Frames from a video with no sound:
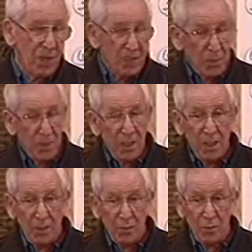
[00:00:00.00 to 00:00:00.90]
It has to be
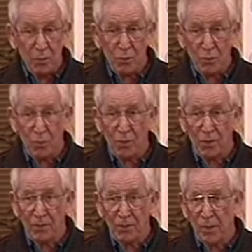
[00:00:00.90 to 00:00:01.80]
done, it's very important
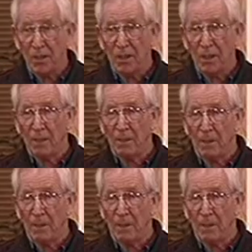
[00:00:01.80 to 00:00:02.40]
work, I'm not saying that.